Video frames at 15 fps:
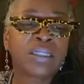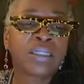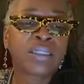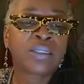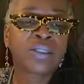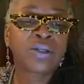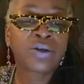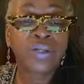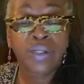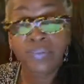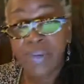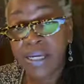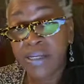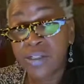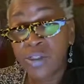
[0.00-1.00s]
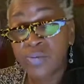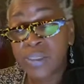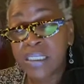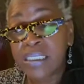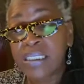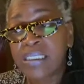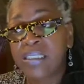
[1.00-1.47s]
Learning
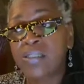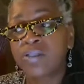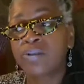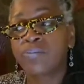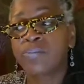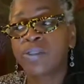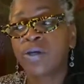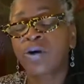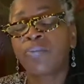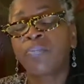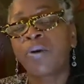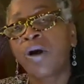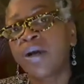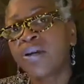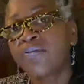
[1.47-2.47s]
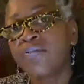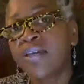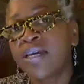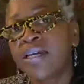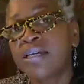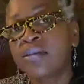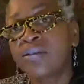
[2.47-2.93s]
management systems are part of
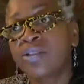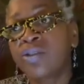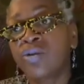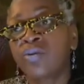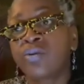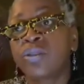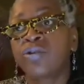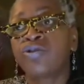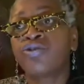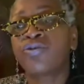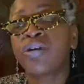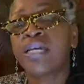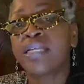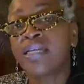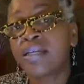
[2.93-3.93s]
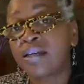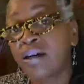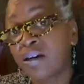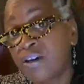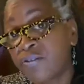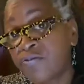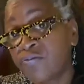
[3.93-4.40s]
that, so the grading
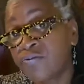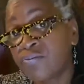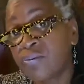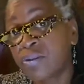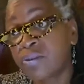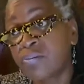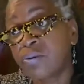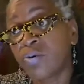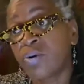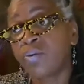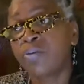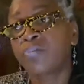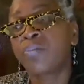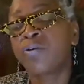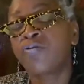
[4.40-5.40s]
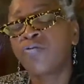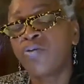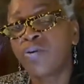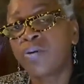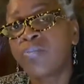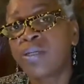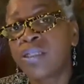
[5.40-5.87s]
of the
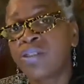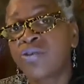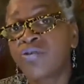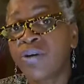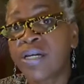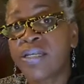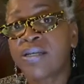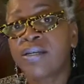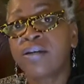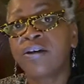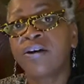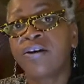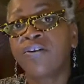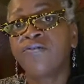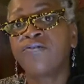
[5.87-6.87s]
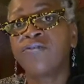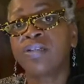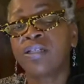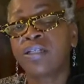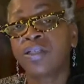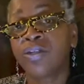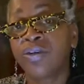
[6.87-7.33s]
performance grading of the
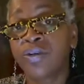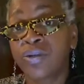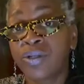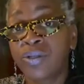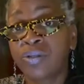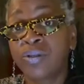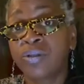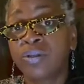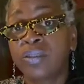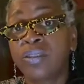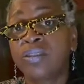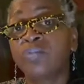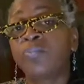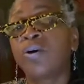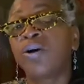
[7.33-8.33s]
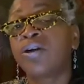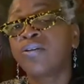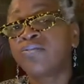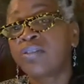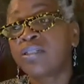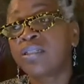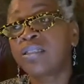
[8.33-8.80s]
learner is part
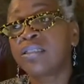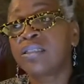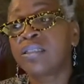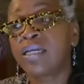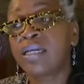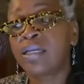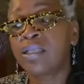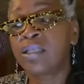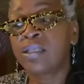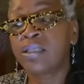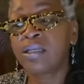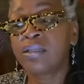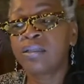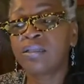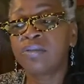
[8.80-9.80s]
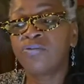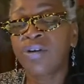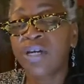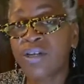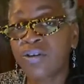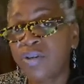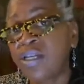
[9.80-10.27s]
of this, and then the
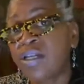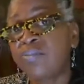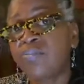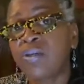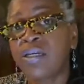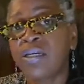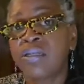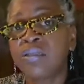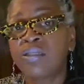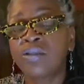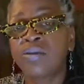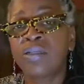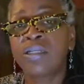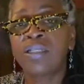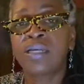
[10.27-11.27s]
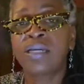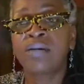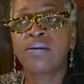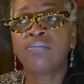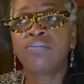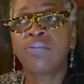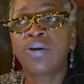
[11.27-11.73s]
record keeping so that
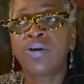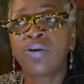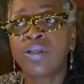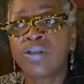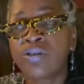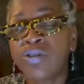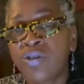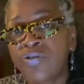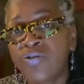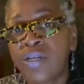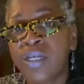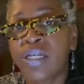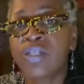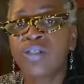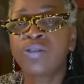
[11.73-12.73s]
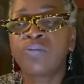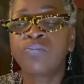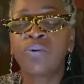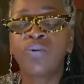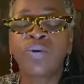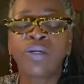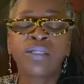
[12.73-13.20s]
they earn their certification
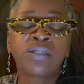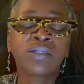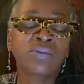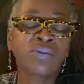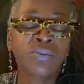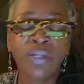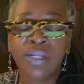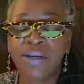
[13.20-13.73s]
points or